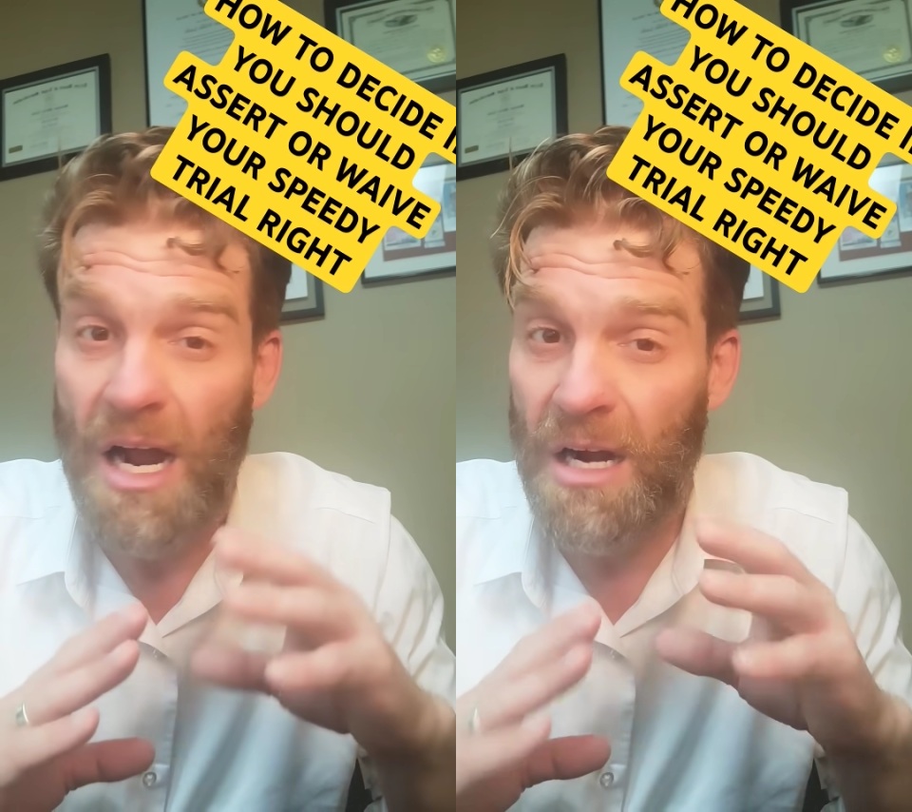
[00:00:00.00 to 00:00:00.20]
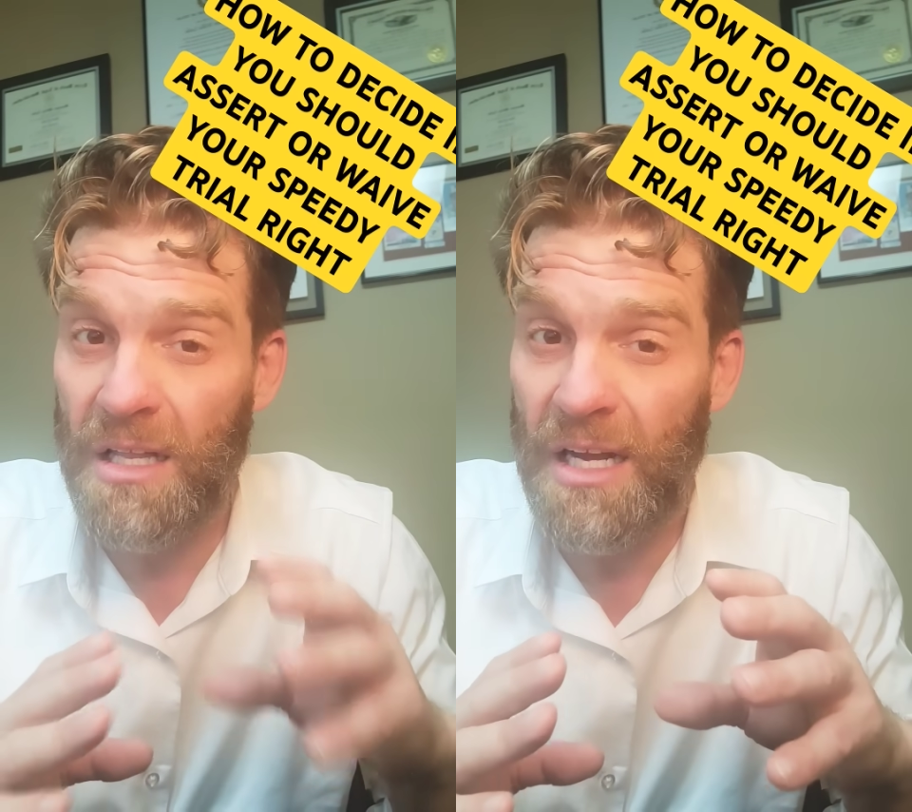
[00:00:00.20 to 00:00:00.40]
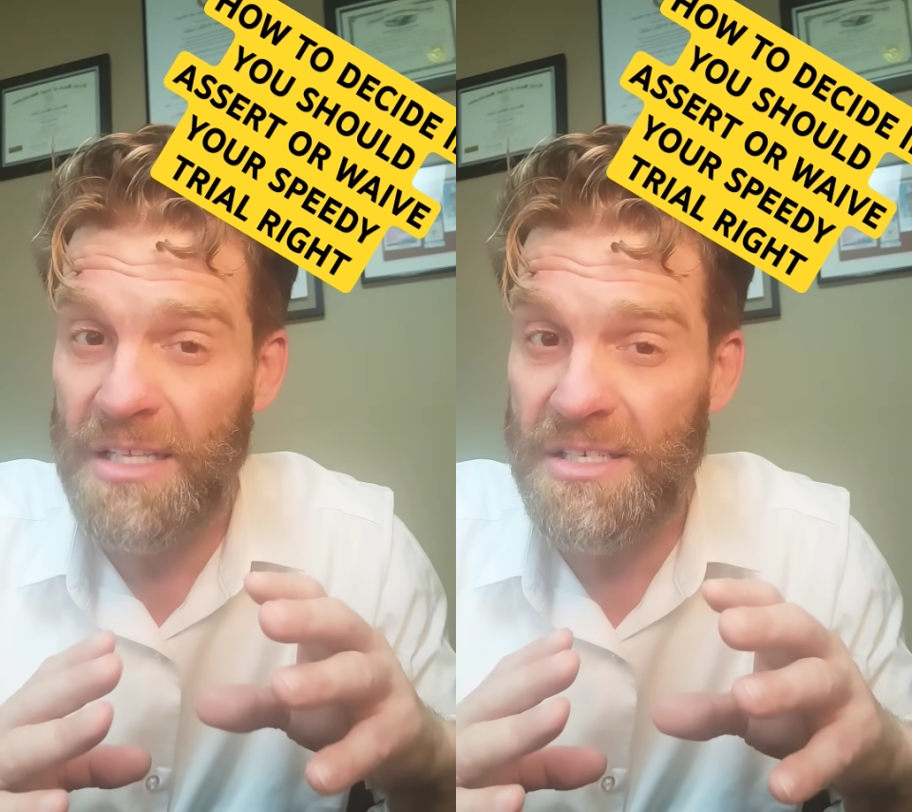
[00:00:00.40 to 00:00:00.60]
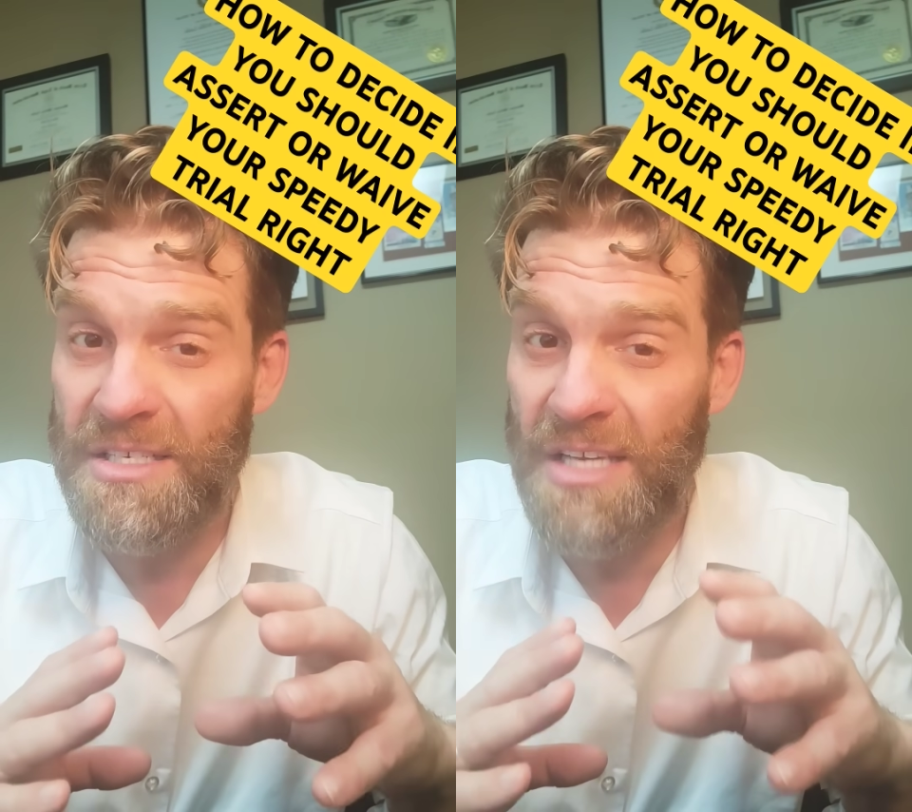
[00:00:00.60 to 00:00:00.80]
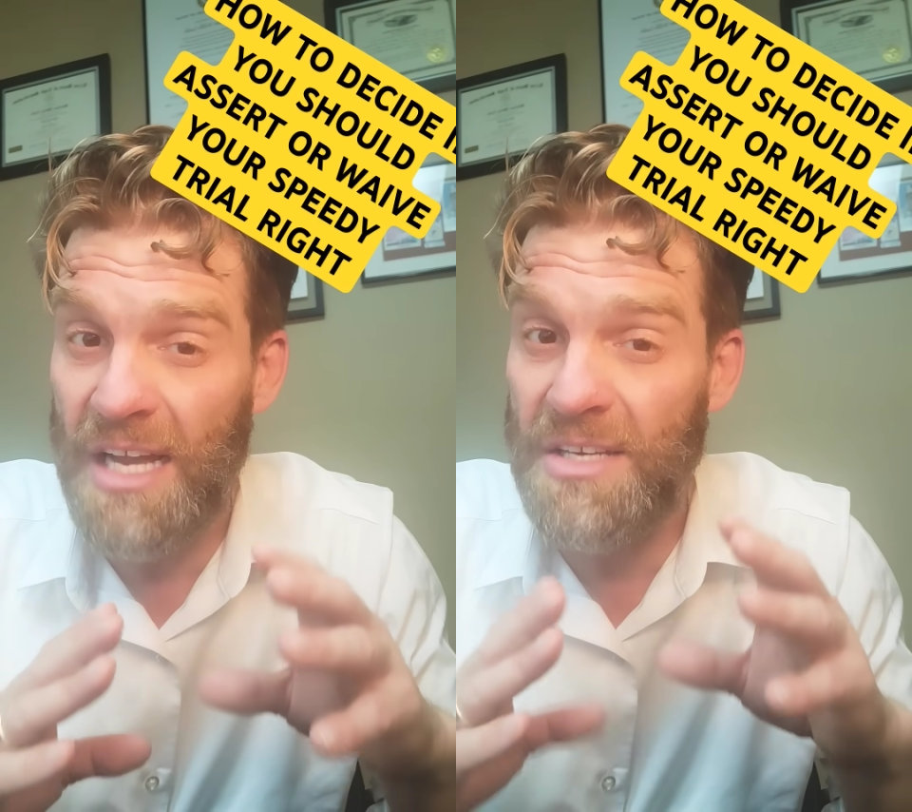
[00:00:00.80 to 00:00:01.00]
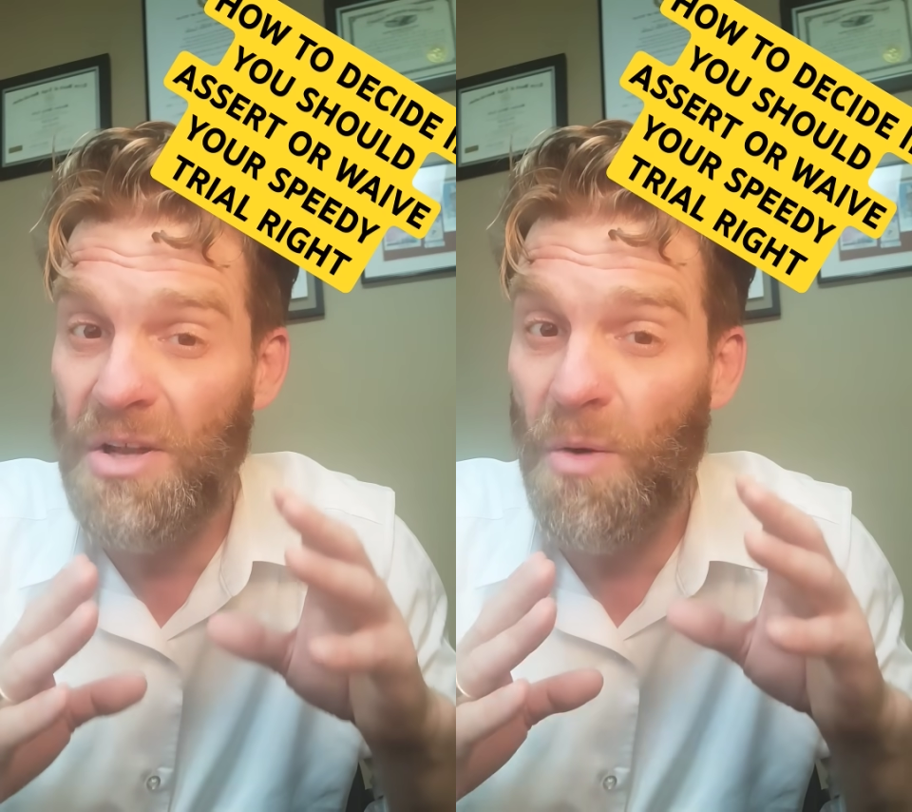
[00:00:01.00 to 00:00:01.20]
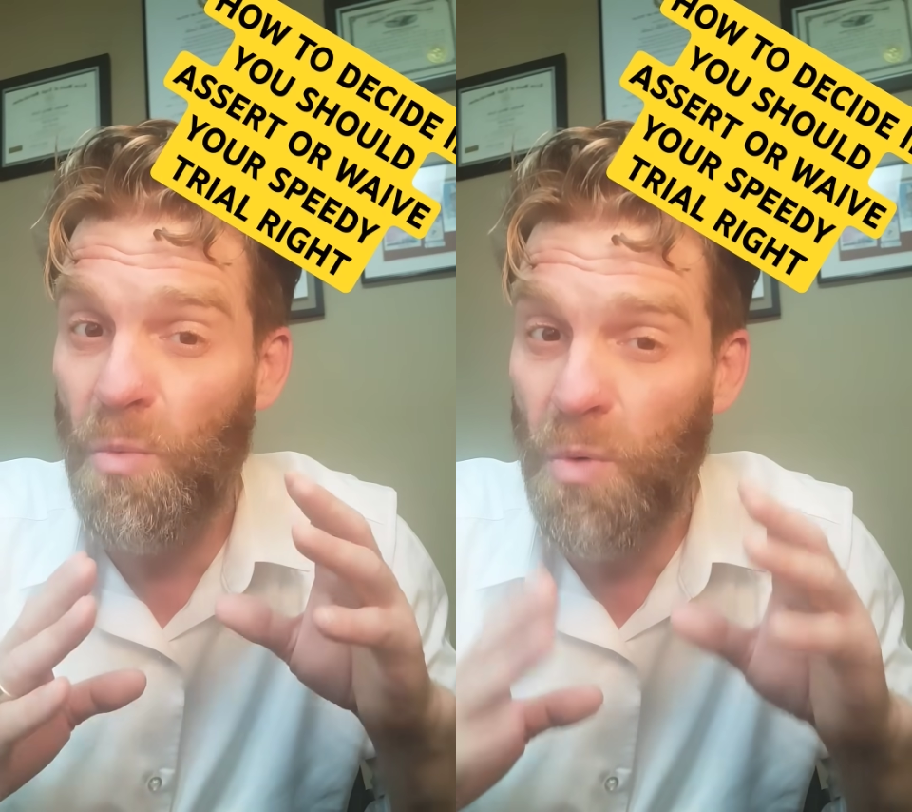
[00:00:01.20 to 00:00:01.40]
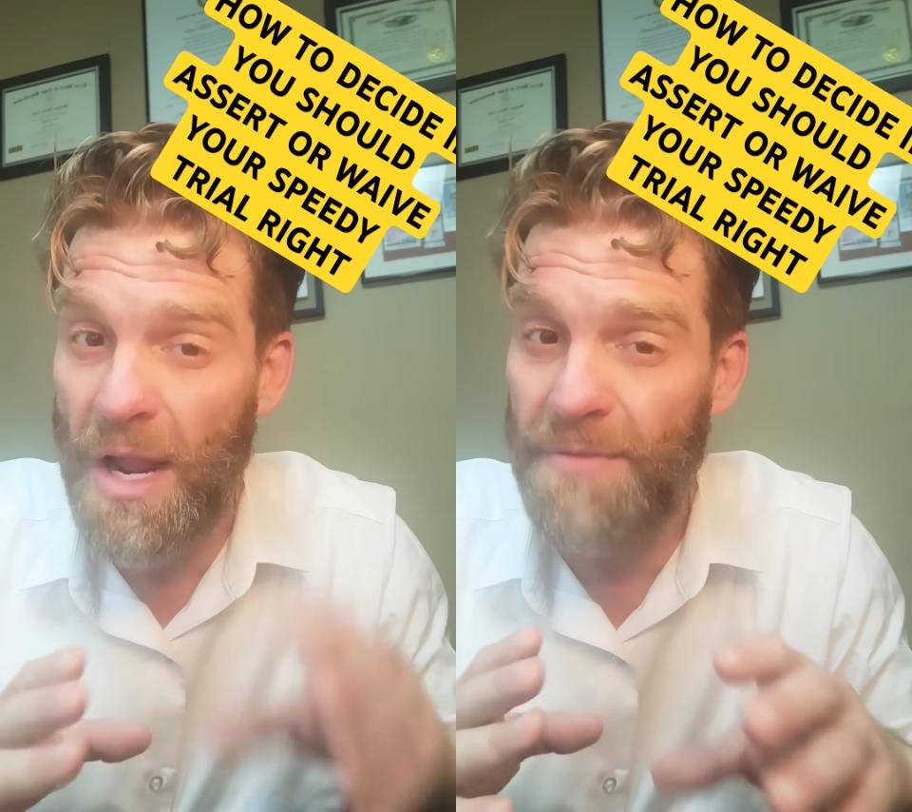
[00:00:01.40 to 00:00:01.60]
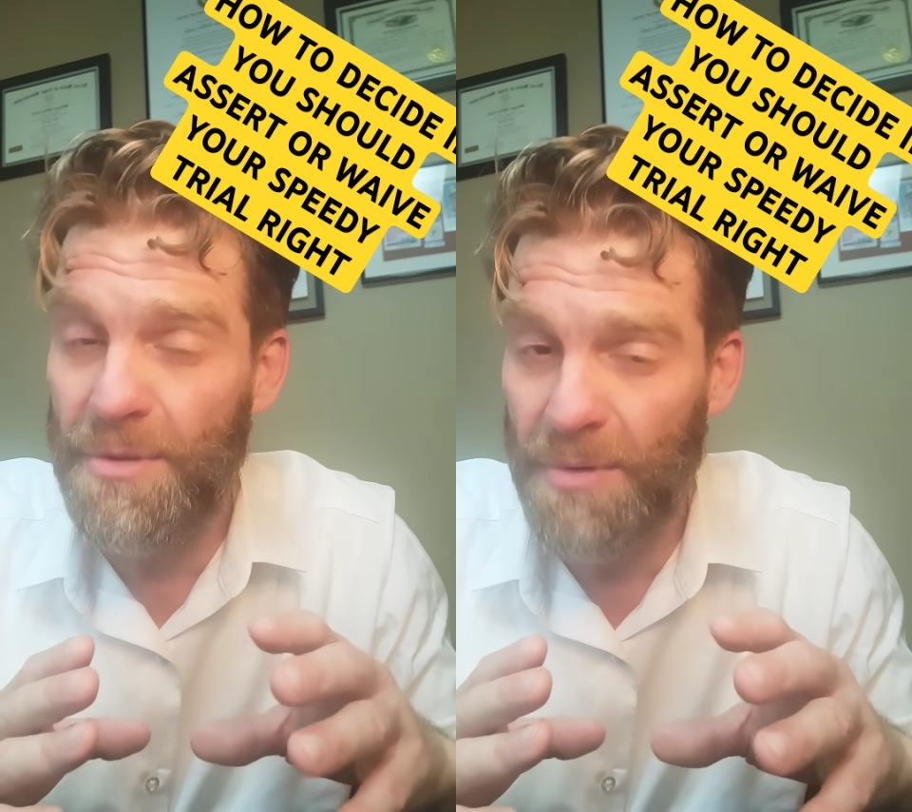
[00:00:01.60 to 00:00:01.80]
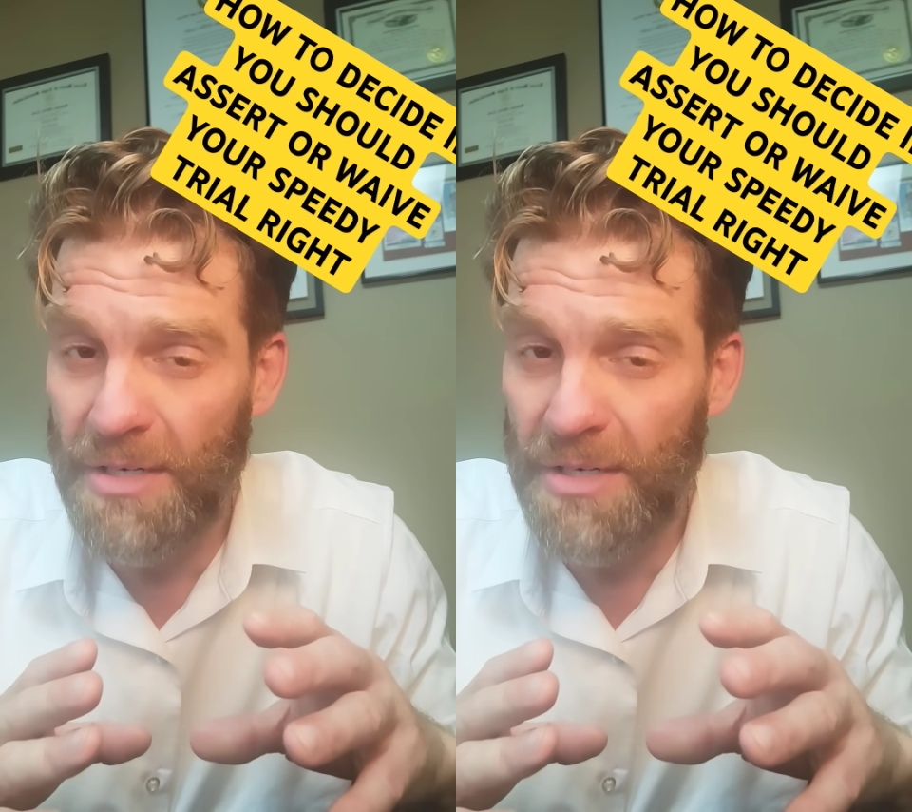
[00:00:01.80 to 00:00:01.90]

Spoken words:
our clients decide to waive the